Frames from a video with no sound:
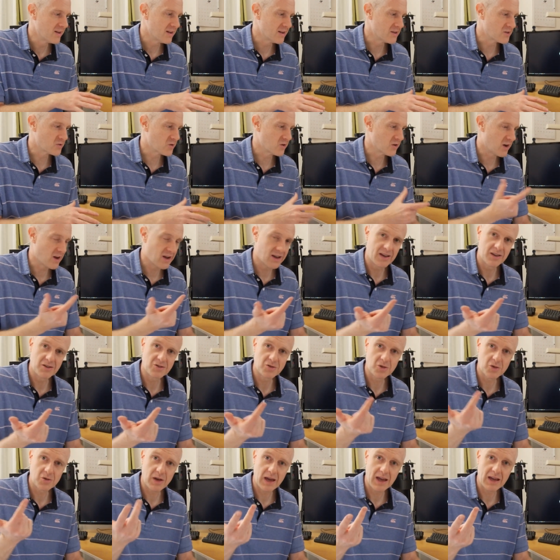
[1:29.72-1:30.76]
It's got
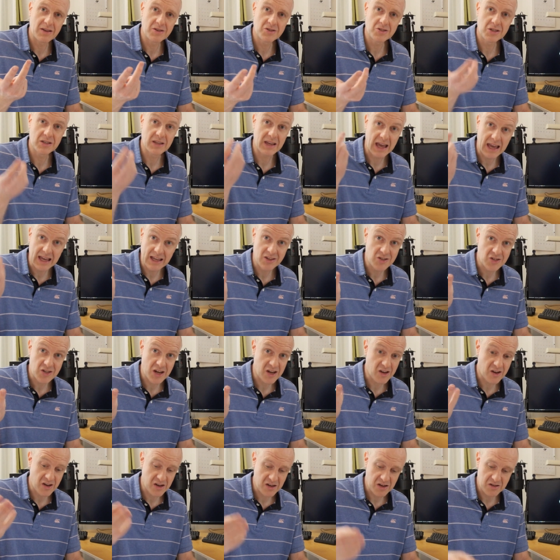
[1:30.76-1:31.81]
ISO, ANSI, and
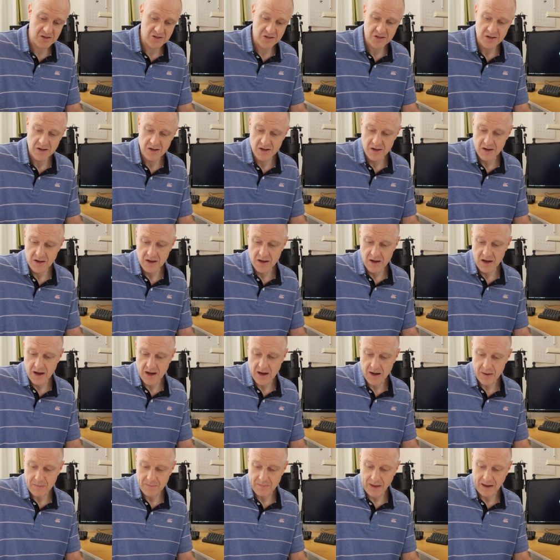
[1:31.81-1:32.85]
JIS.
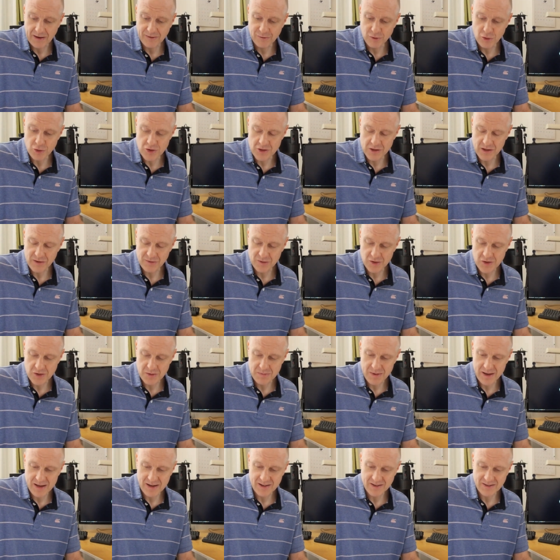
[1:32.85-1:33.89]
Unfortunately for
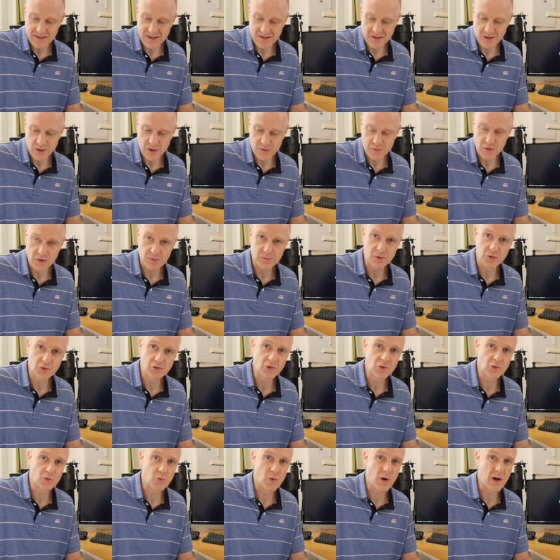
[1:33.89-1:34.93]
Japan, it doesn't offer a
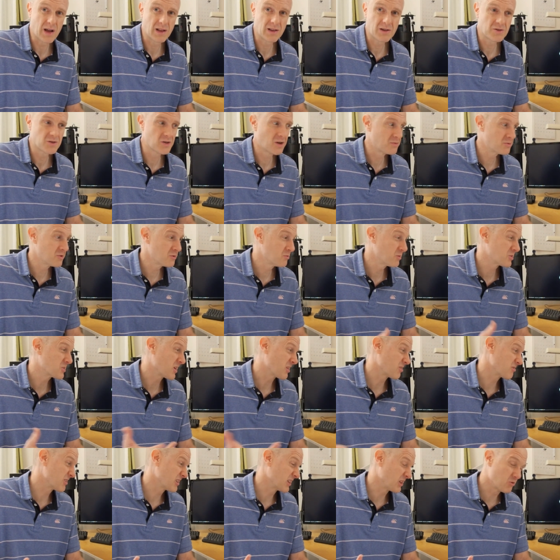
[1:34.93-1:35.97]
Bluetooth wireless option, which
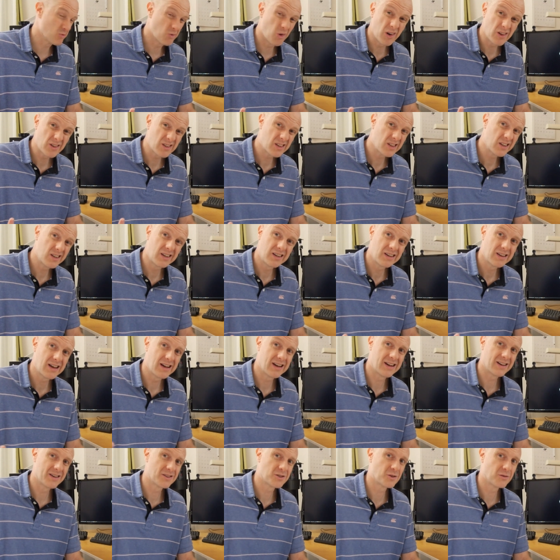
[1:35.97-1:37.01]
I really wanted.
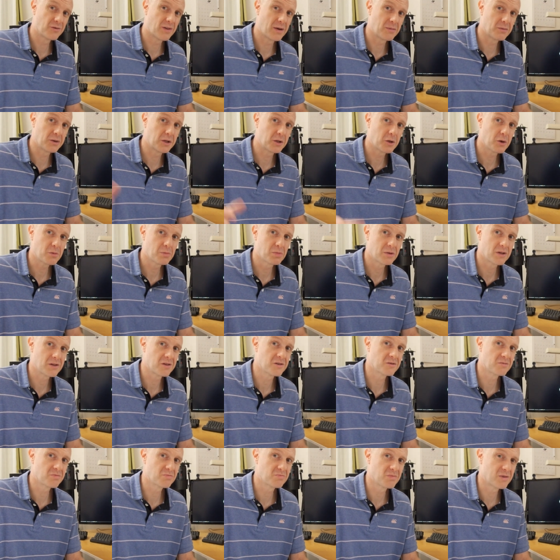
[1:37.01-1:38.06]
So Varmilo,
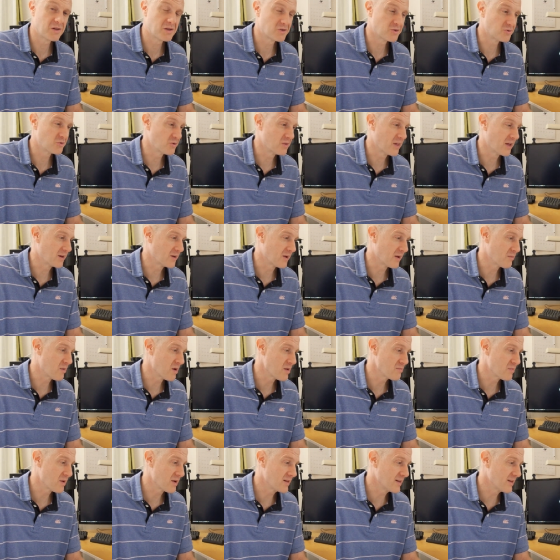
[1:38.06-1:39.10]
please do that, and I
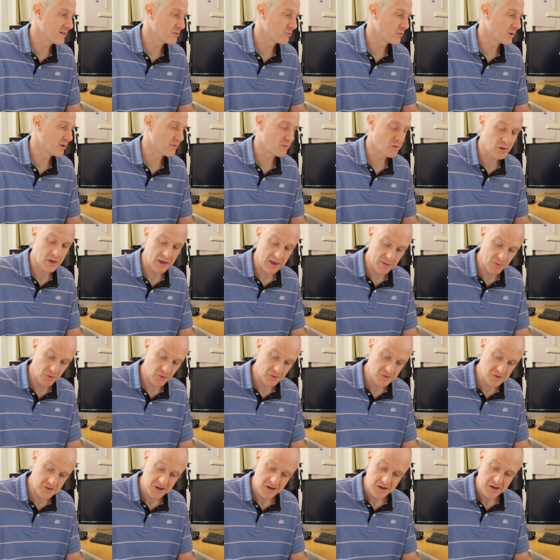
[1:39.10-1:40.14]
might buy another one of your
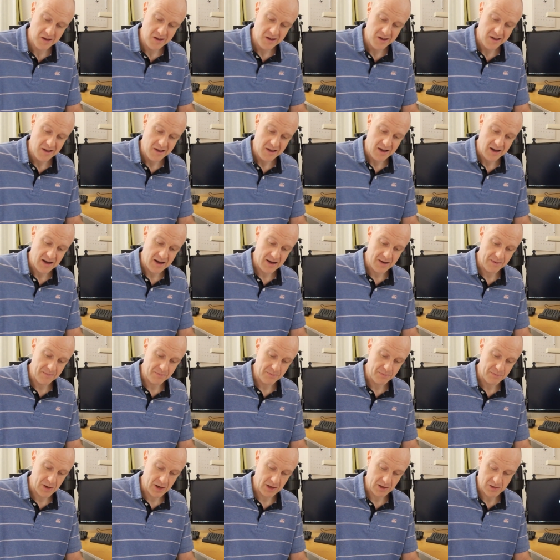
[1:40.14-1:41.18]
keyboards.
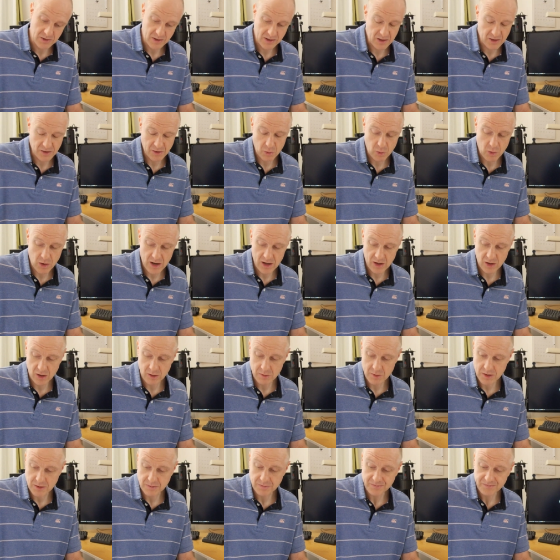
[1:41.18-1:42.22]
So I got the wired
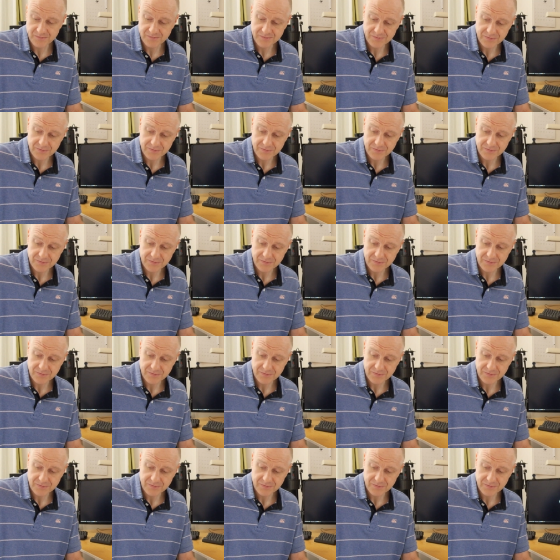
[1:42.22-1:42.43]
option.